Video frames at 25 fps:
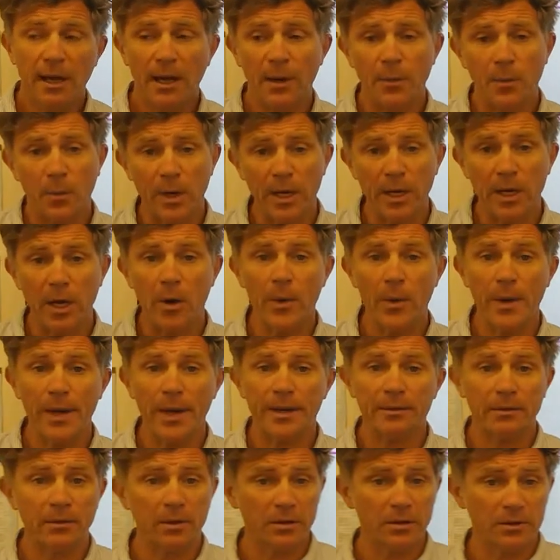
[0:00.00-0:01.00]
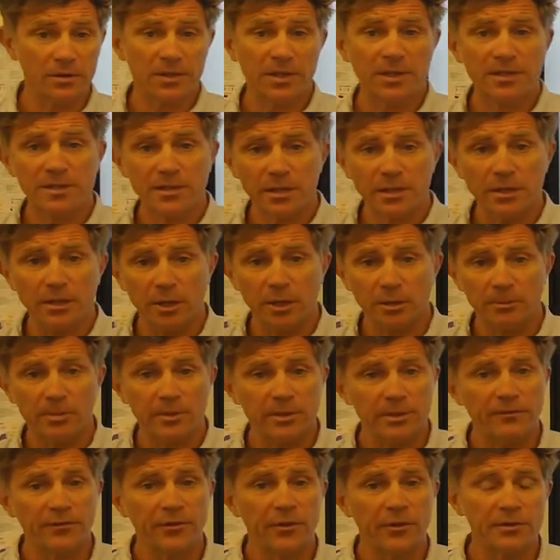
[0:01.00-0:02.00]
And we owe it, not just to you,
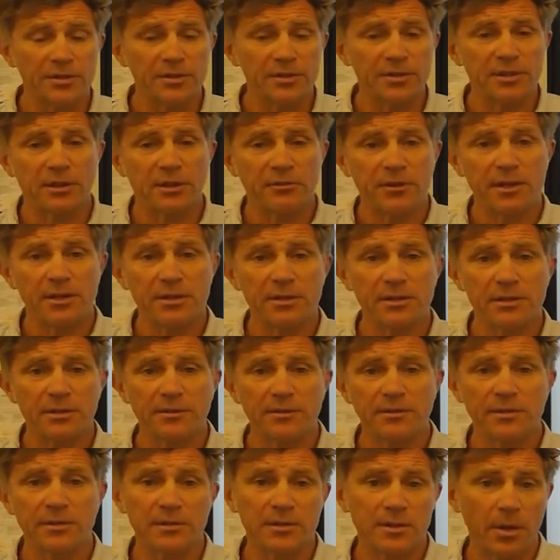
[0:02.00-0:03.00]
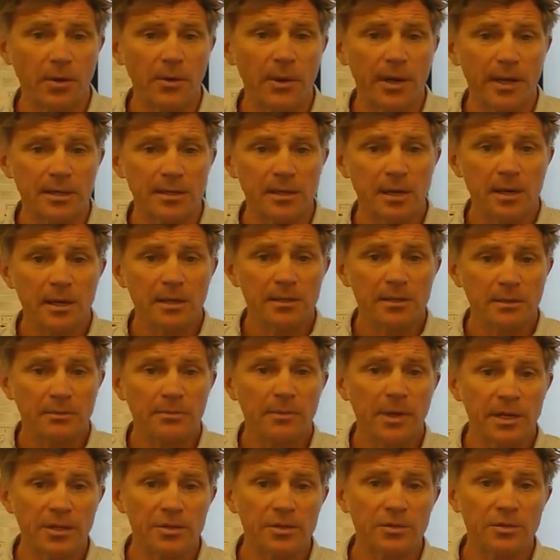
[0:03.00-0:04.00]
but to future generations of Stoics, to
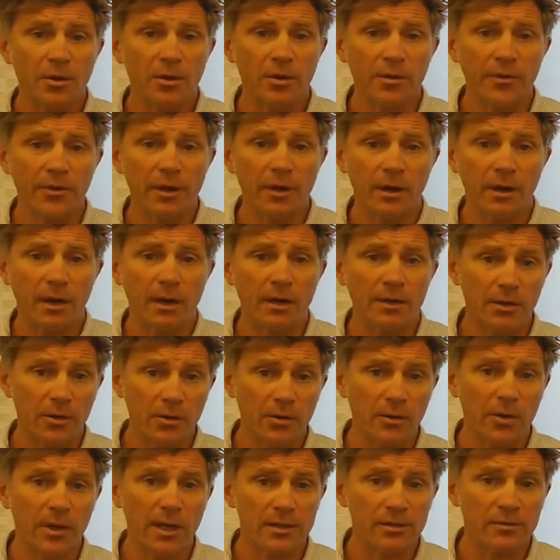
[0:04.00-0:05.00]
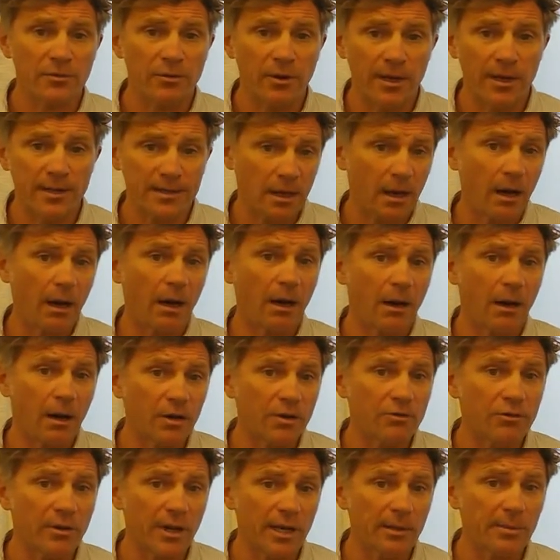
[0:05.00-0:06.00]
make sure that our Ucas grades
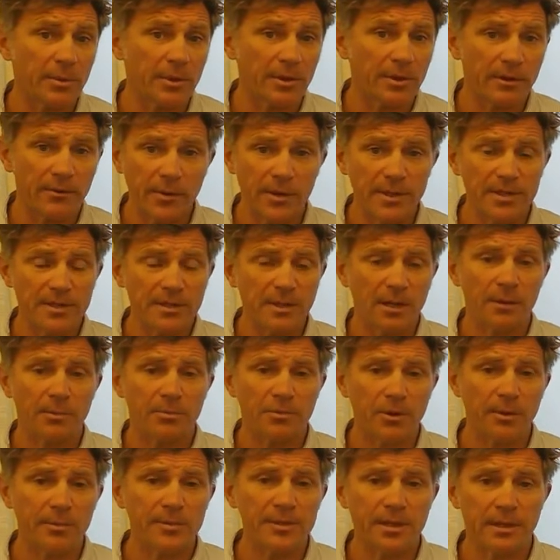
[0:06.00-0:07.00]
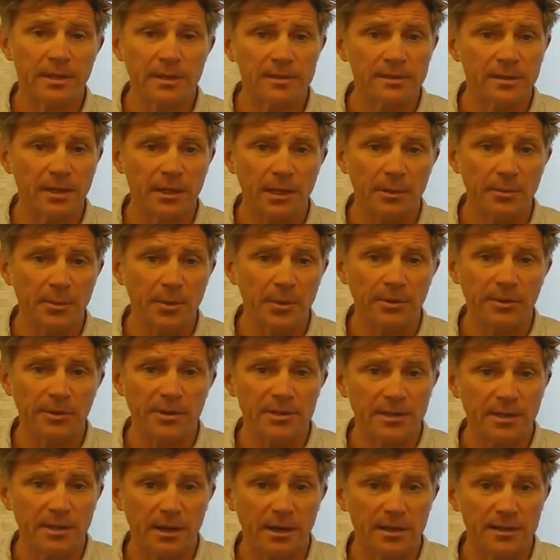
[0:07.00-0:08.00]
are credible. And if we start promising the sun, the moon, and the
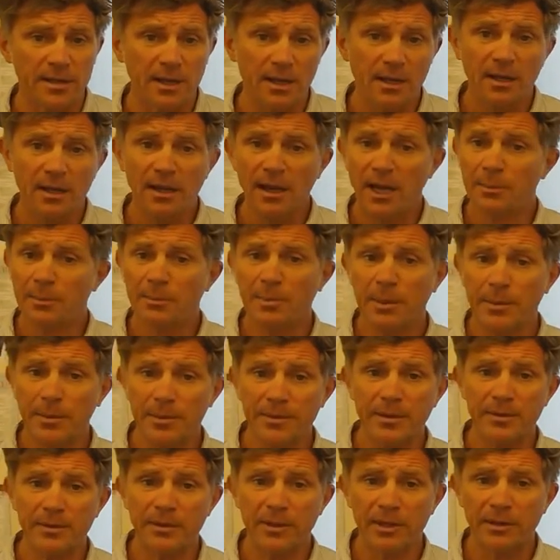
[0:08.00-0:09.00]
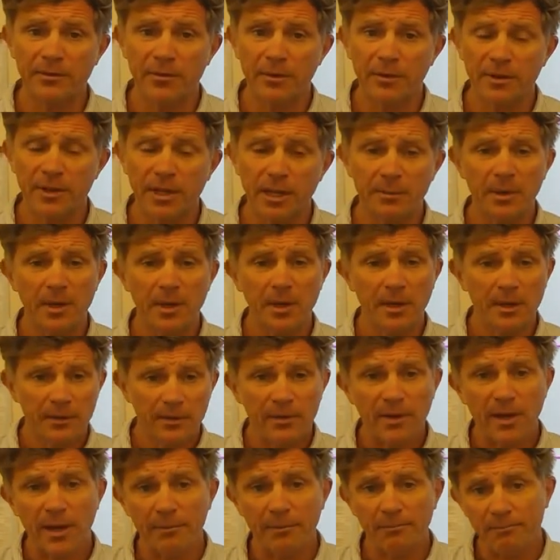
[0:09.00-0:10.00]
stars, and people don't deliver on them,
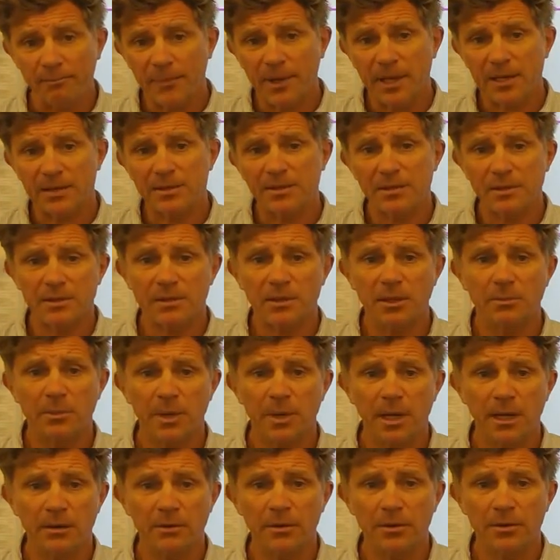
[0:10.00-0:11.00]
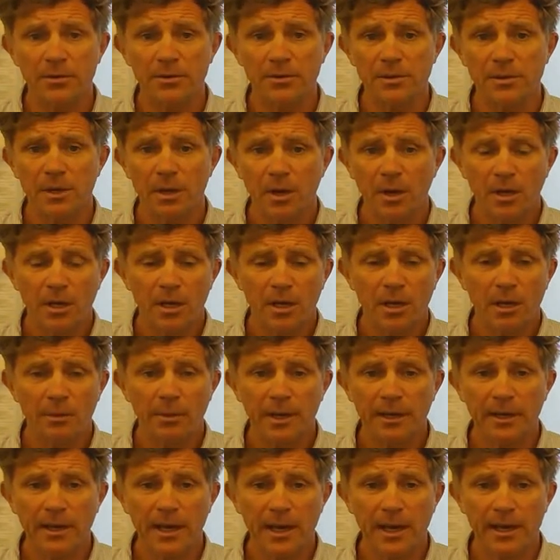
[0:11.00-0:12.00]
then that's just going to make those
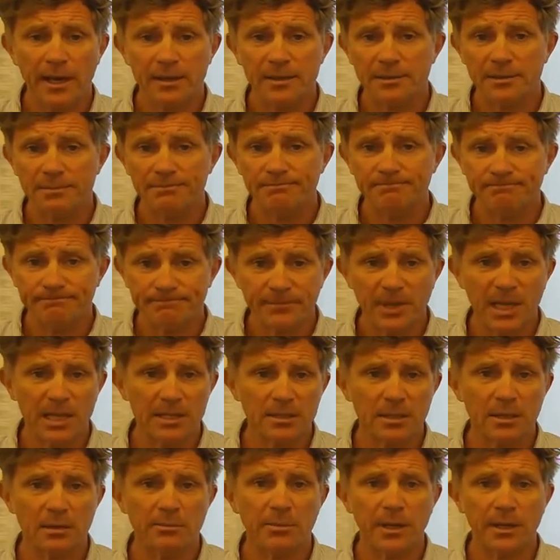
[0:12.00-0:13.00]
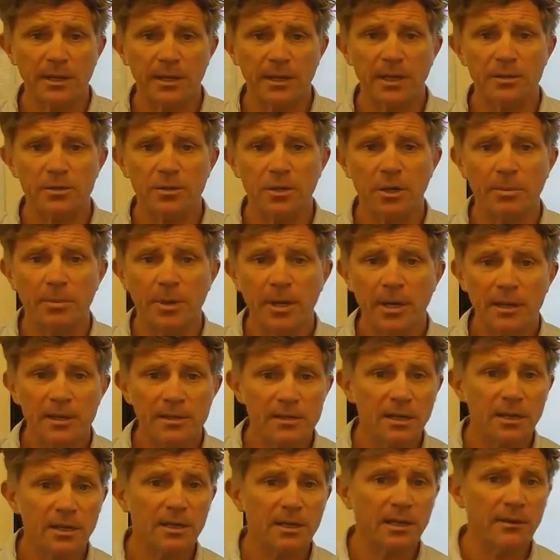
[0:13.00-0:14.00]
coming next, that's going to make their job
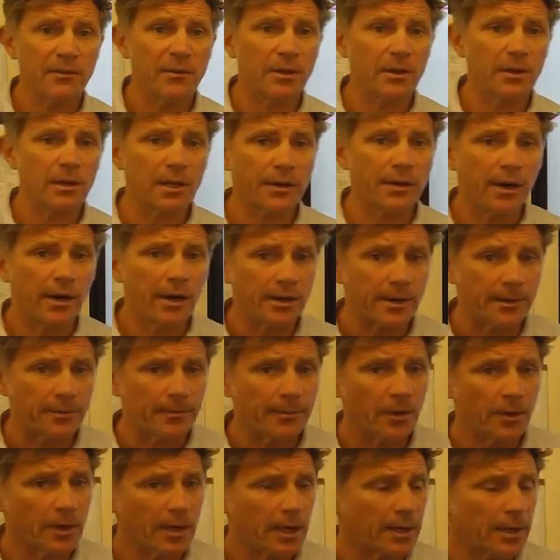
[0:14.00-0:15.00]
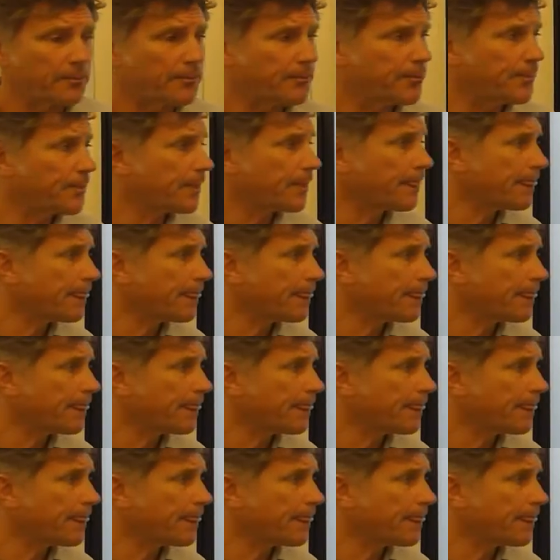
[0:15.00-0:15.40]
significantly harder, okay?